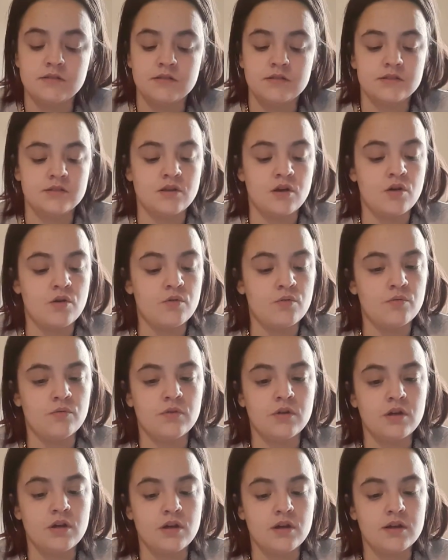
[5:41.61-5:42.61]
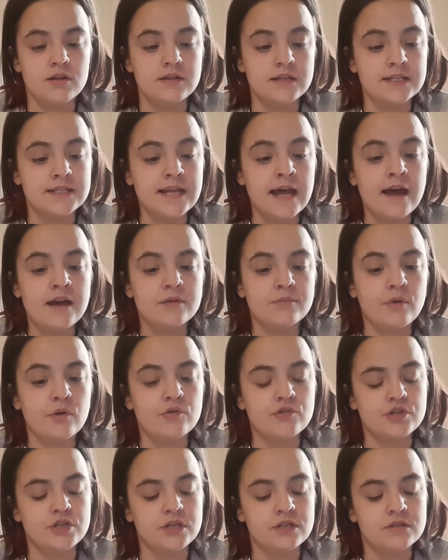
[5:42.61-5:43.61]
So the sad
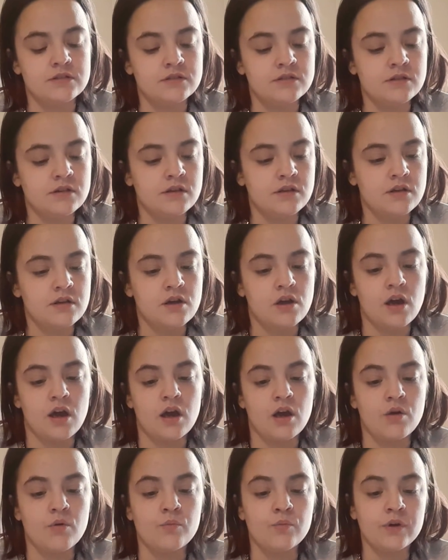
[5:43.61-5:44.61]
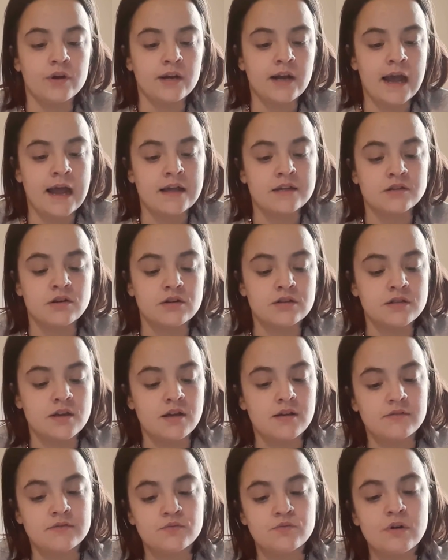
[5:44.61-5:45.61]
emotion, we're going to ask
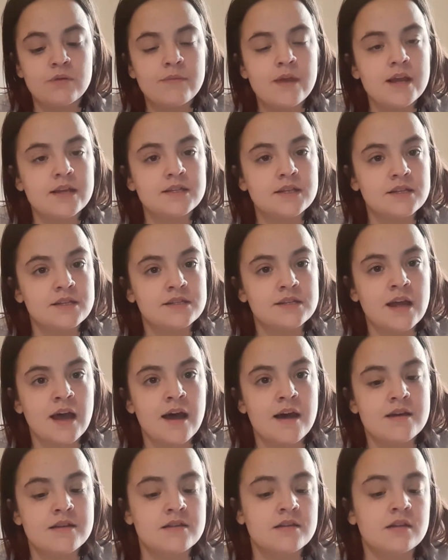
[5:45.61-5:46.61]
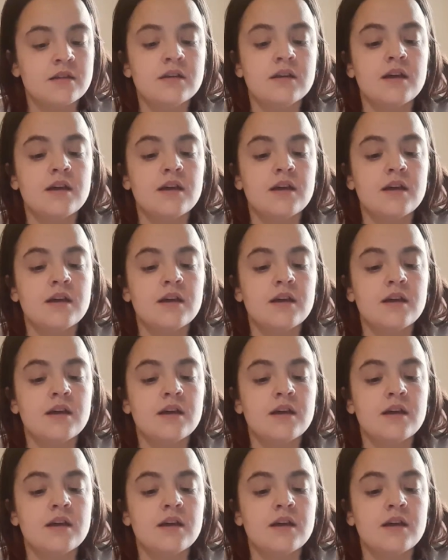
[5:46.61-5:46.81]
ourselves, what makes us sad?